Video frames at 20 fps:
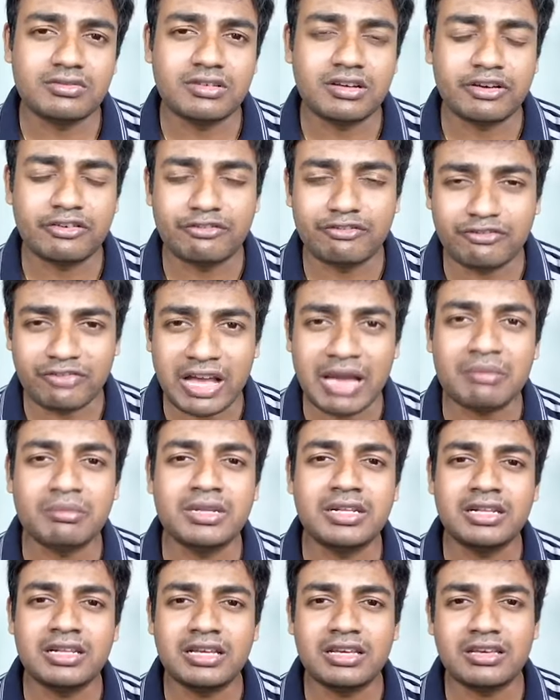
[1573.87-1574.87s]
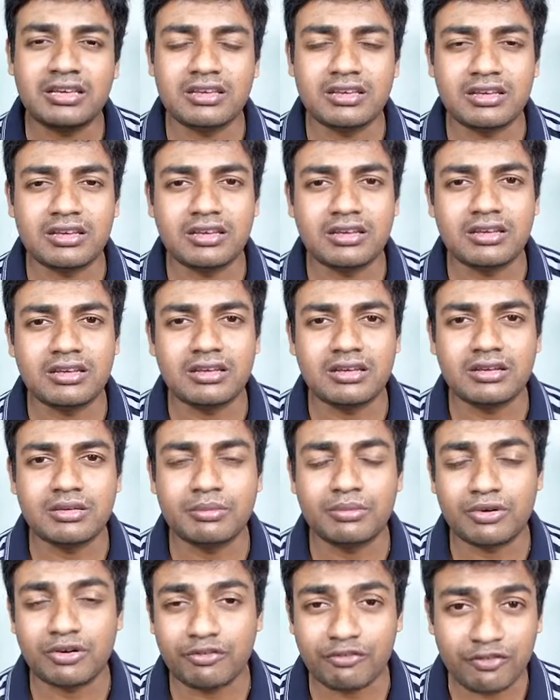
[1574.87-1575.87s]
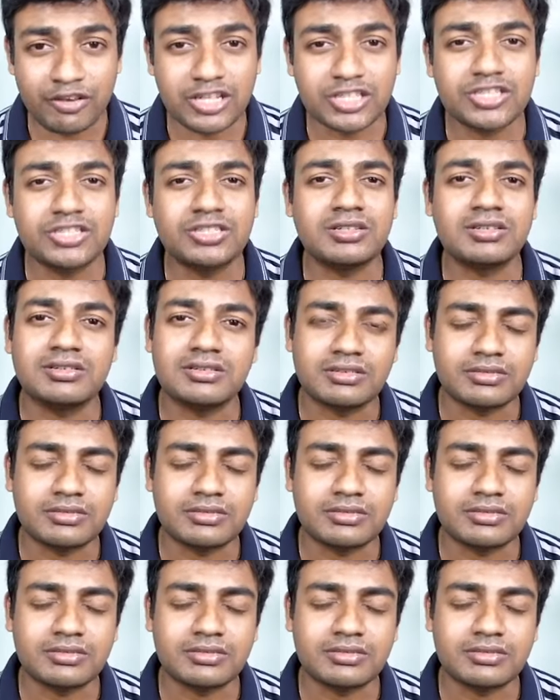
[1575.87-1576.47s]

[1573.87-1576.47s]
family, profession.